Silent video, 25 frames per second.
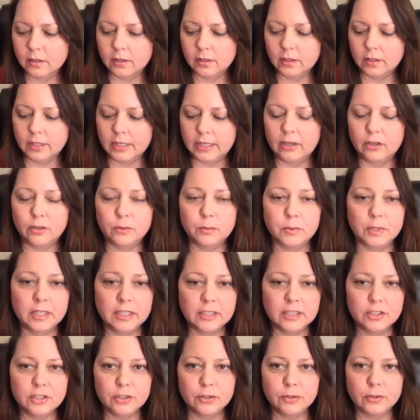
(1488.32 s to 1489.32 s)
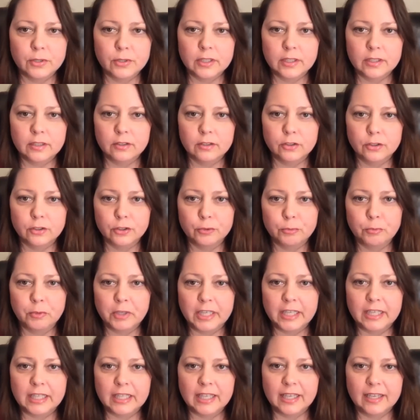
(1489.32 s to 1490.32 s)
Now I'm going to do a little group
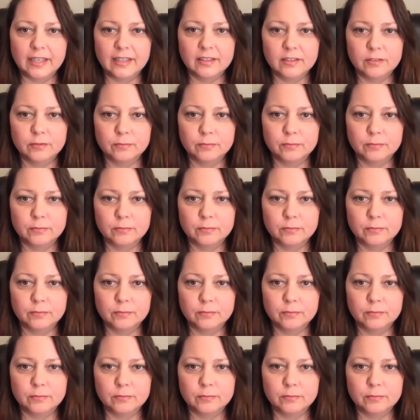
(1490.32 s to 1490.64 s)
healing.